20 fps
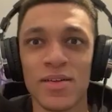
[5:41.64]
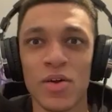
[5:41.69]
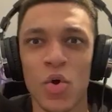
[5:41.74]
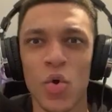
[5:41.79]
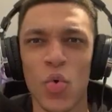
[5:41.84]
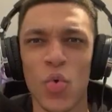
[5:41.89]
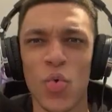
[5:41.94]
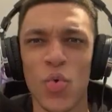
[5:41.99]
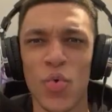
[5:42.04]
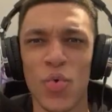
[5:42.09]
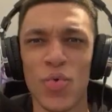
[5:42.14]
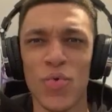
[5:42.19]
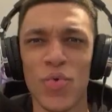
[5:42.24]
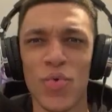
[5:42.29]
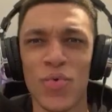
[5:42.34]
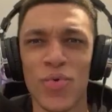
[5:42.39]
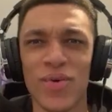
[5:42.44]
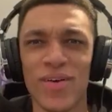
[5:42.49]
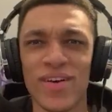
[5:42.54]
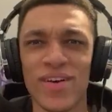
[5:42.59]
Ooh.
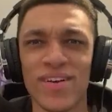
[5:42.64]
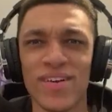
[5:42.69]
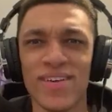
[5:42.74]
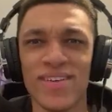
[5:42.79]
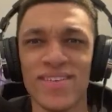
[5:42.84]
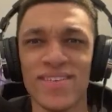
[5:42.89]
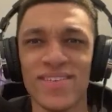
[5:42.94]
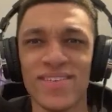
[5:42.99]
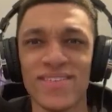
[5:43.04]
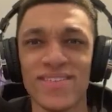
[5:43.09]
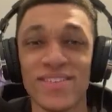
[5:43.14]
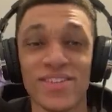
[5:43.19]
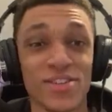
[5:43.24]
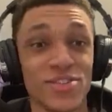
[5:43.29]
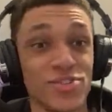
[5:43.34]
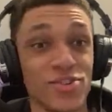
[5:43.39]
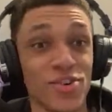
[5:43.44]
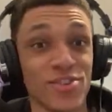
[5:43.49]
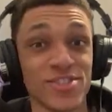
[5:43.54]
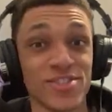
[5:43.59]
You can
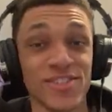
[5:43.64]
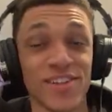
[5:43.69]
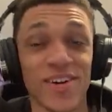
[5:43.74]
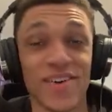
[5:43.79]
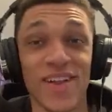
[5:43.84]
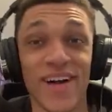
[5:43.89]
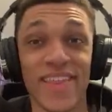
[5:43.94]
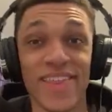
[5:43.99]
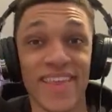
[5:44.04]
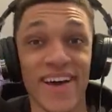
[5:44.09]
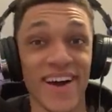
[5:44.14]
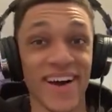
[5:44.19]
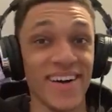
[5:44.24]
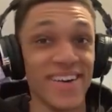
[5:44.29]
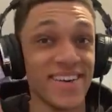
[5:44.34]
dodge now like that.